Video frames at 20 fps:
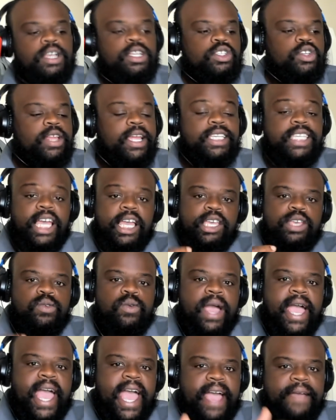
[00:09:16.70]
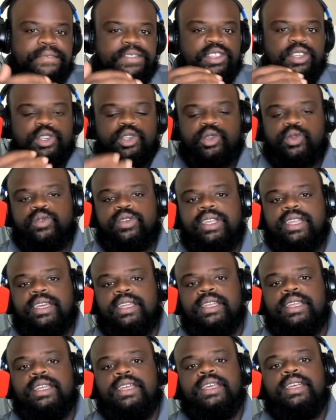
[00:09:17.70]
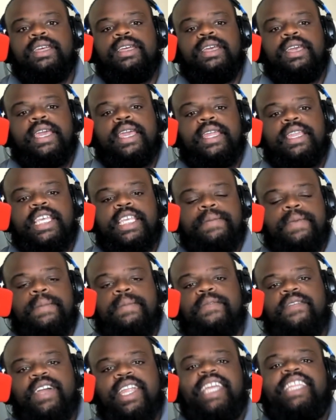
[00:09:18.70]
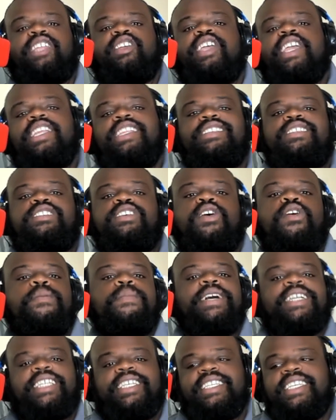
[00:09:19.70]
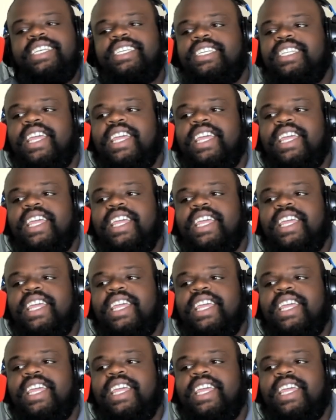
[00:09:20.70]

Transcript: So that's how you have to treat it. And these people feel like they're getting so much attention.